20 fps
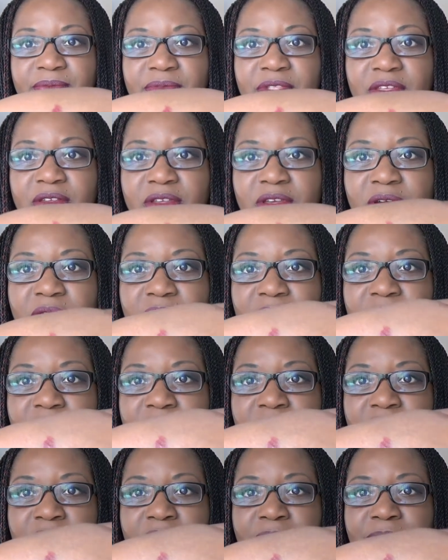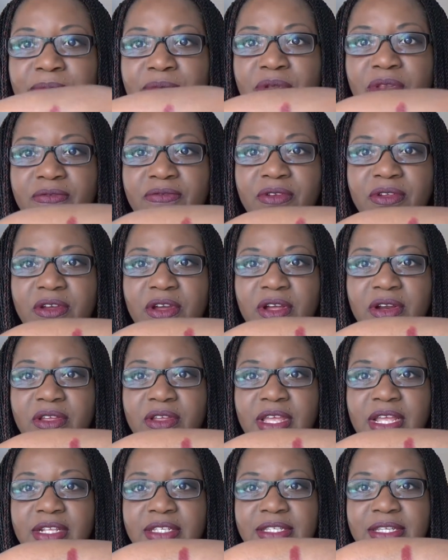There you go, beautiful
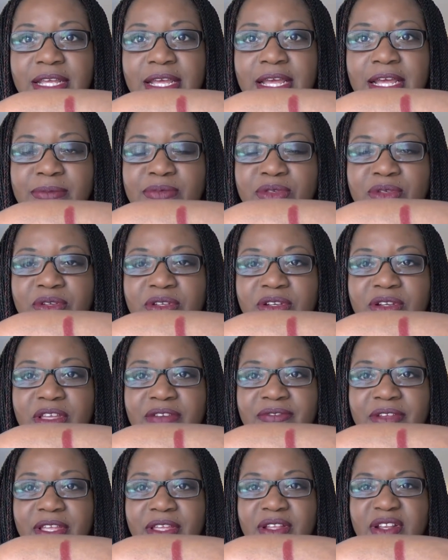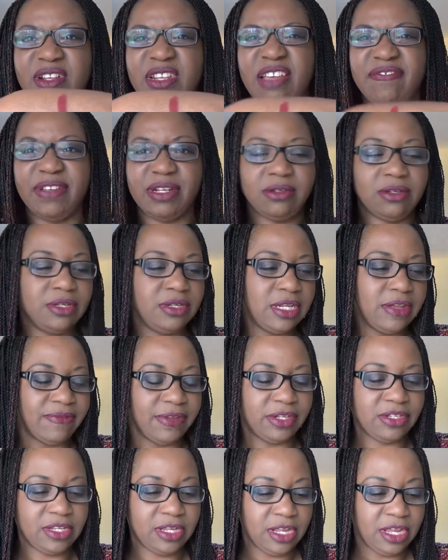color. It's absolutely lovely. Love
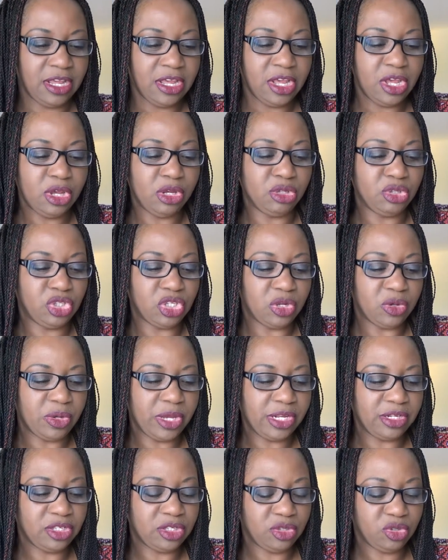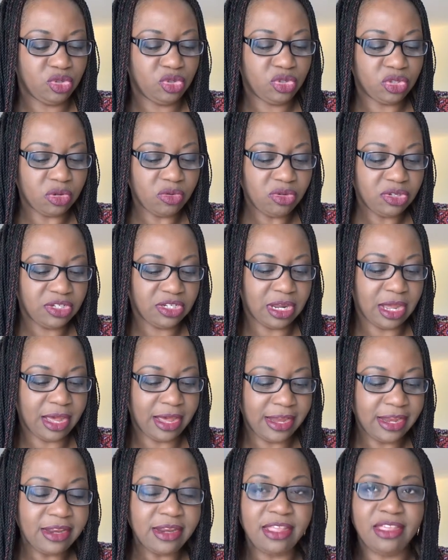it. So it's so
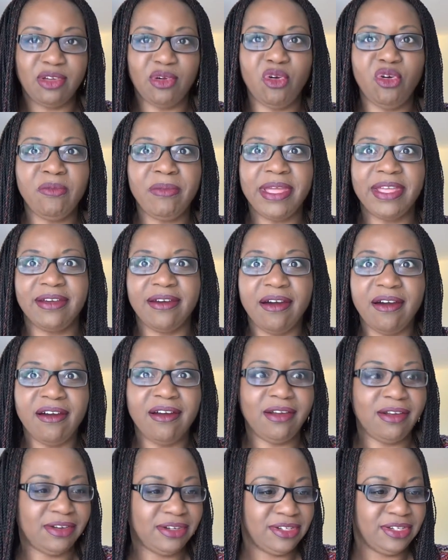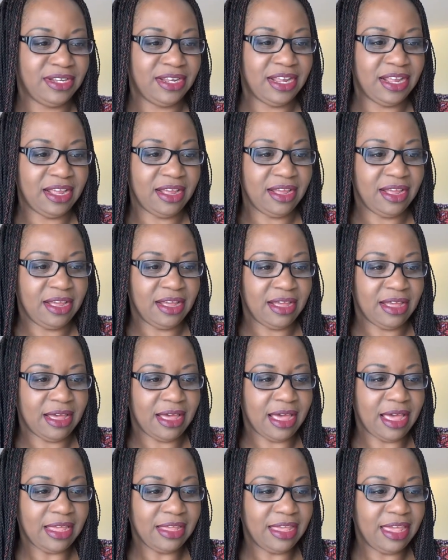tiny. Oh my god,
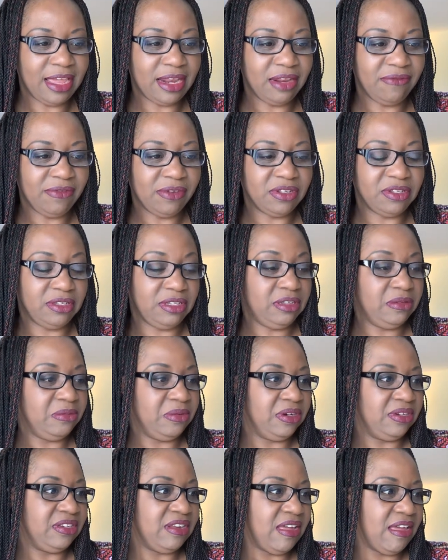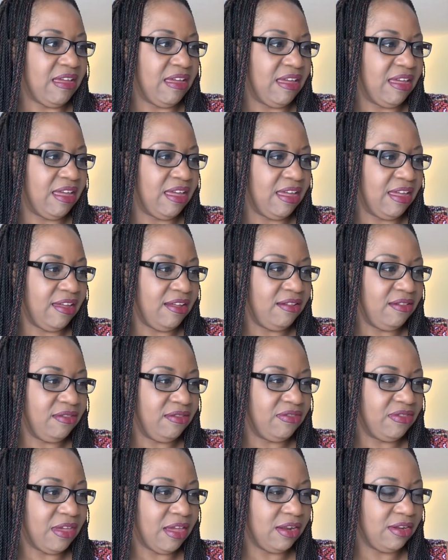I can't even see what the
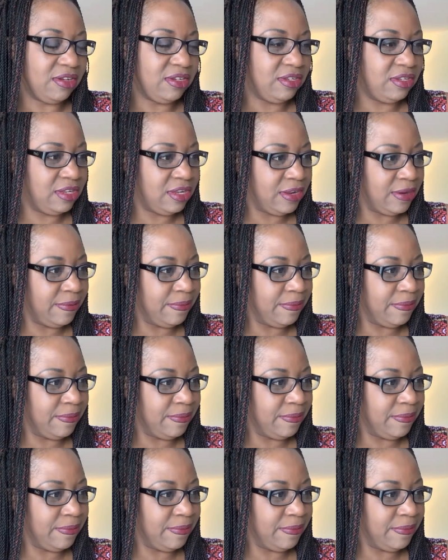hell that